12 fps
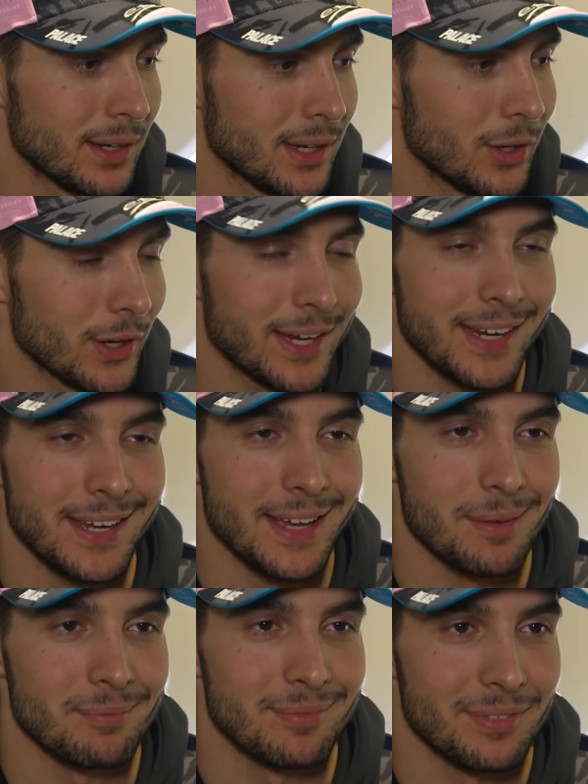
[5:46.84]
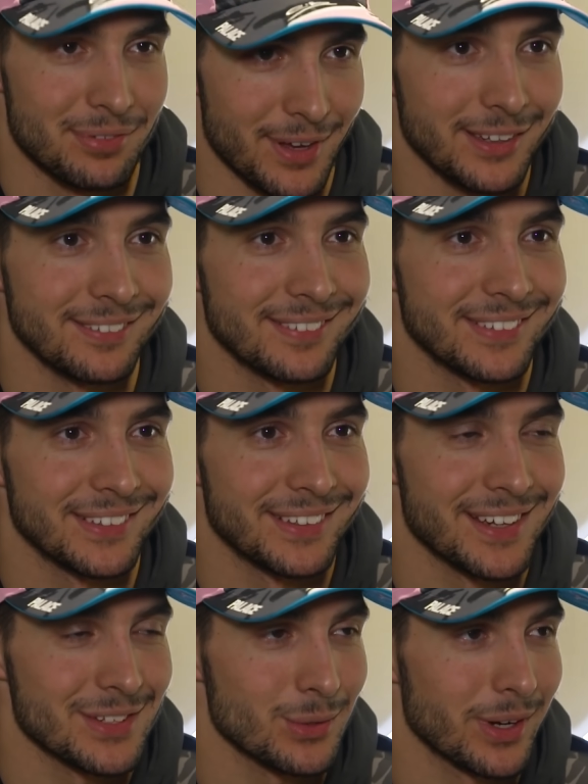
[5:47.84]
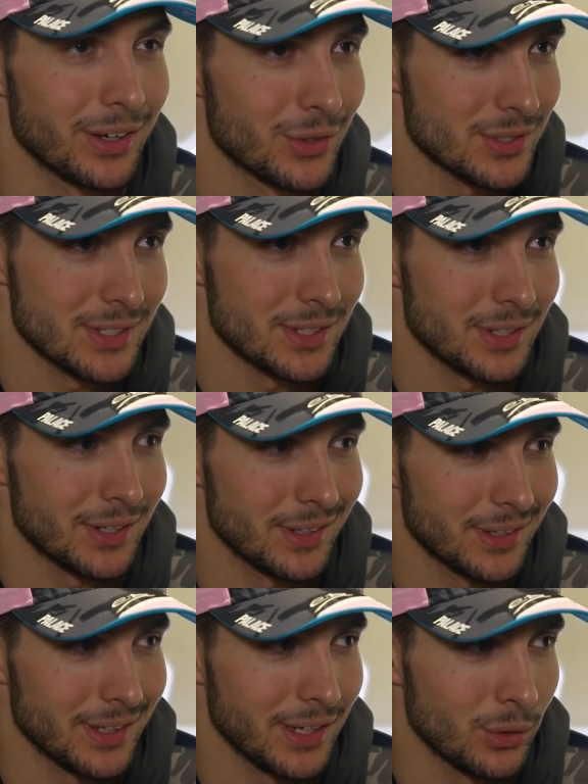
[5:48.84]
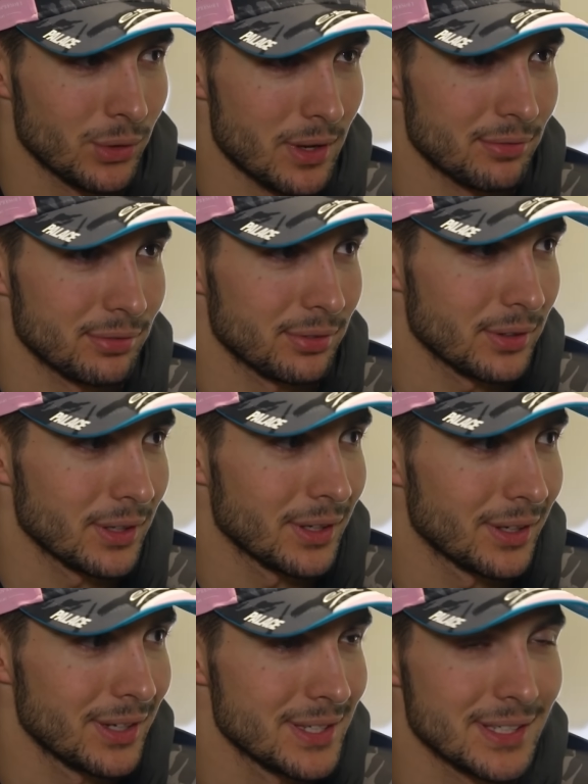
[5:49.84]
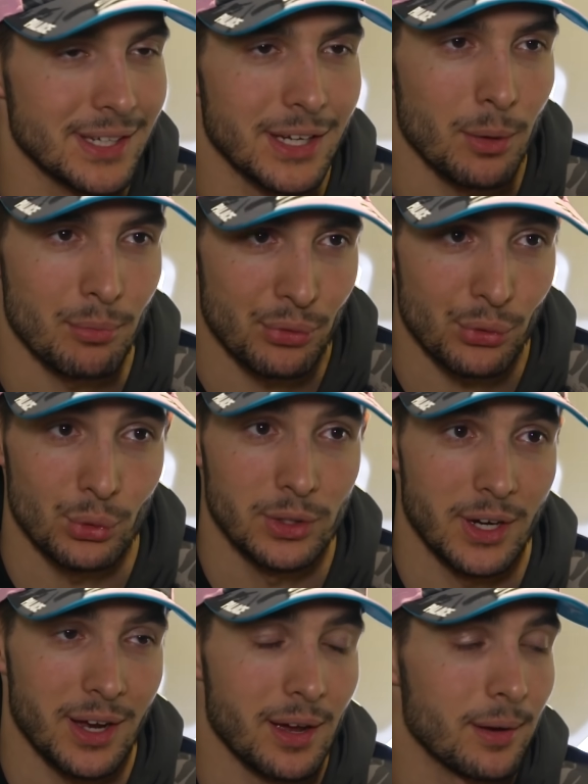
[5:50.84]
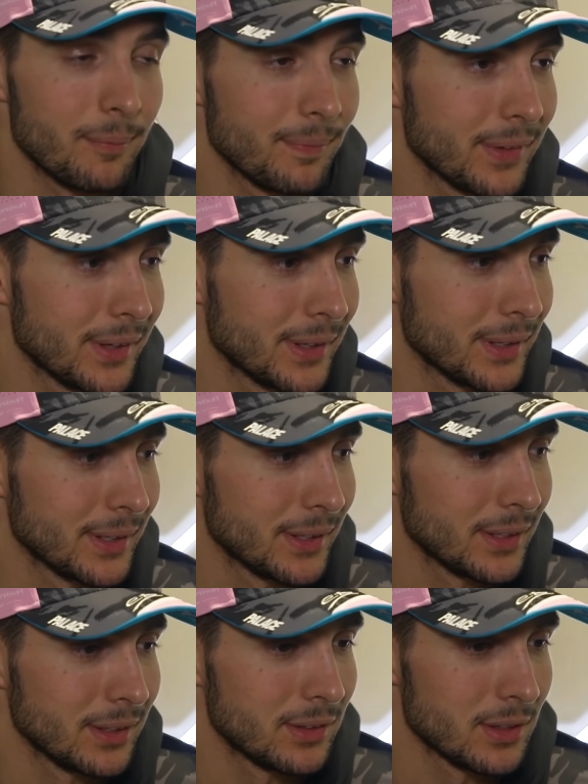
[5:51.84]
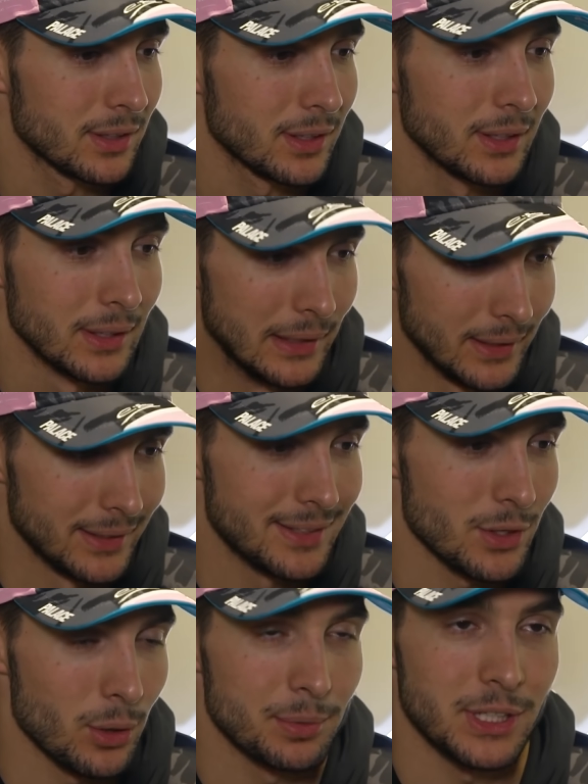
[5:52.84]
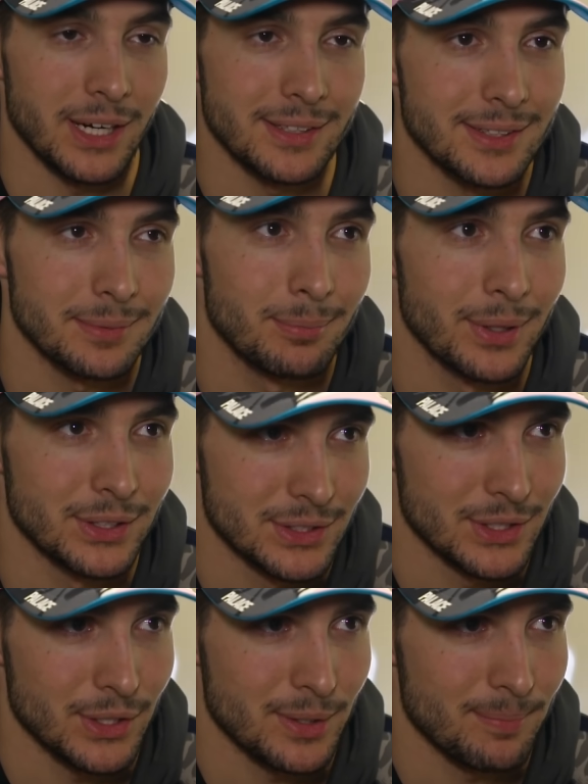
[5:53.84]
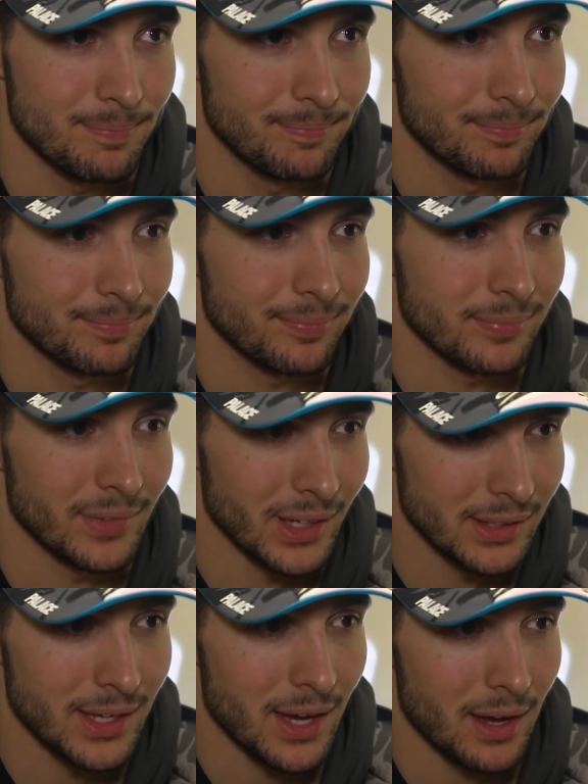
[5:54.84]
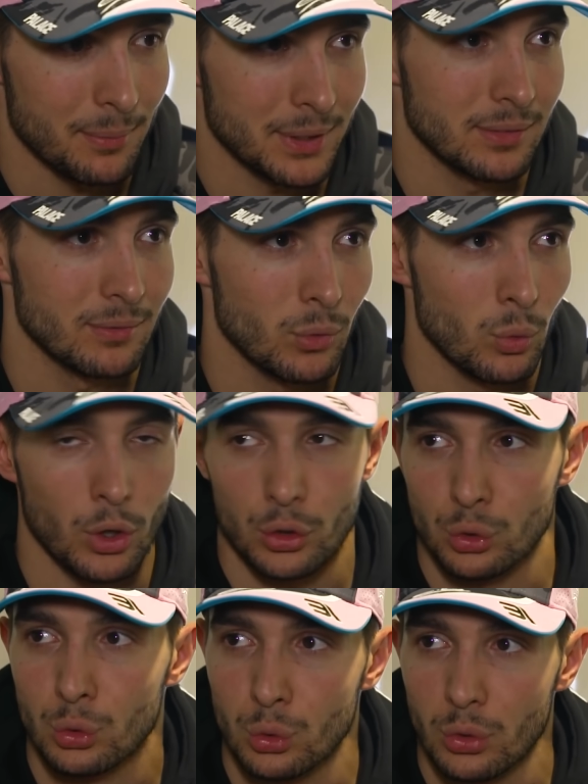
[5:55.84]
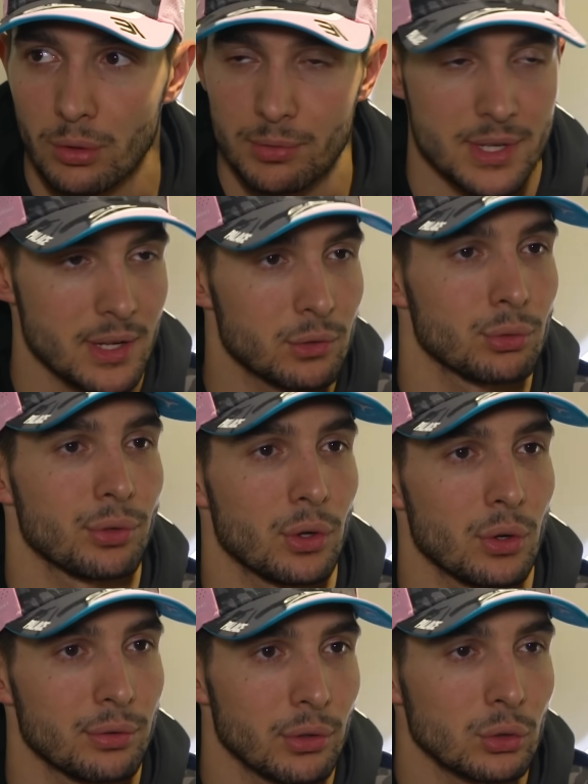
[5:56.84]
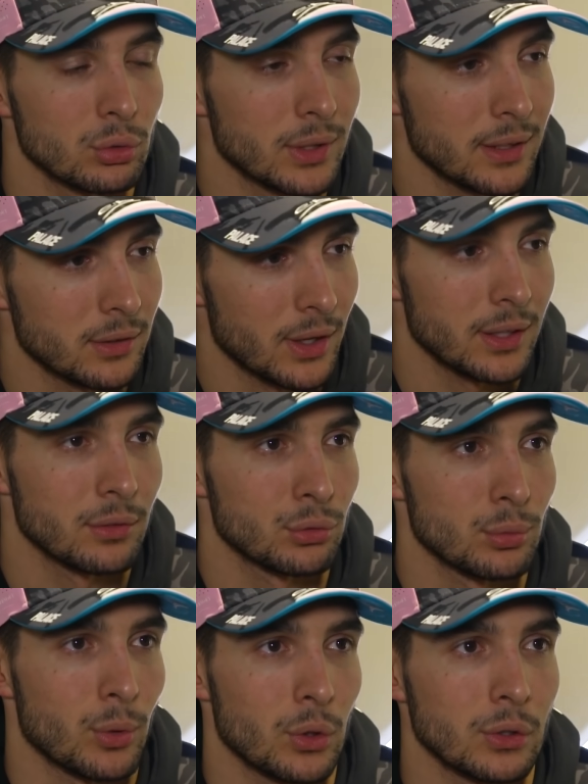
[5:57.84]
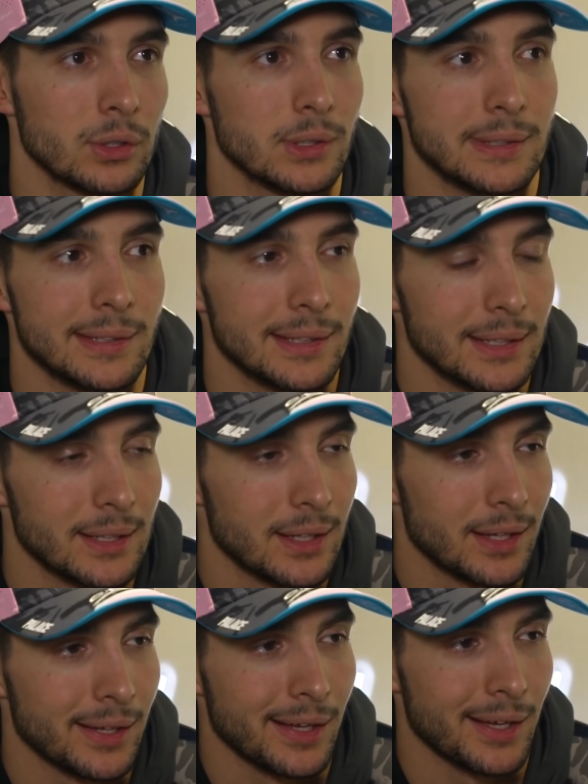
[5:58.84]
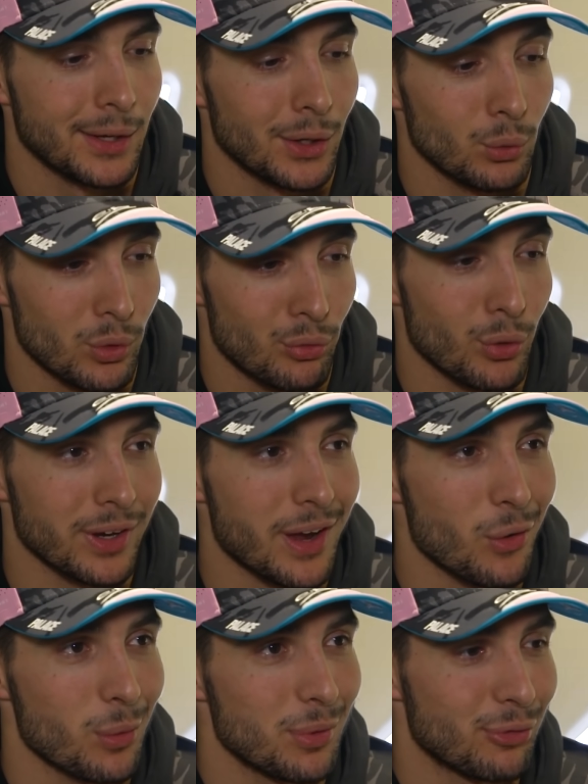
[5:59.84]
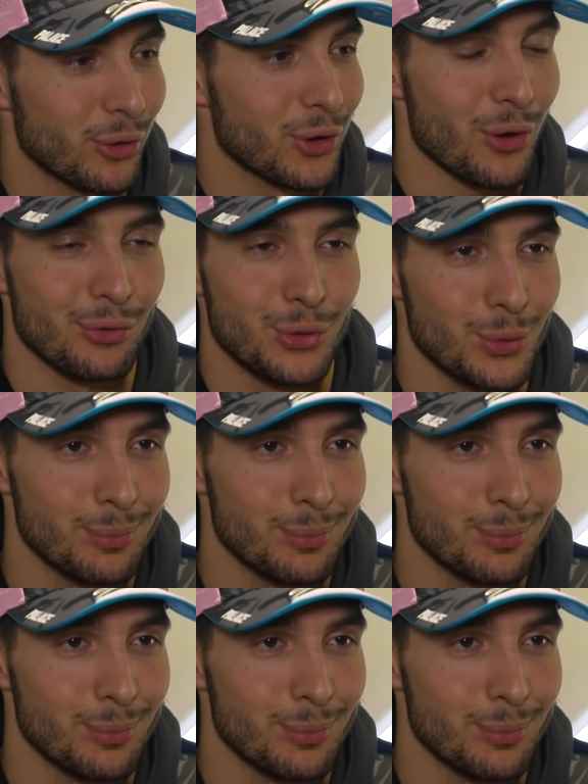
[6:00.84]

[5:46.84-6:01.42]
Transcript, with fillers: Luckily, I'm fine as well, because it could have easily come through the car, the object. But yeah, I mean, work to do, obviously, for tonight, ahead of tomorrow, with 1 hour before curfew.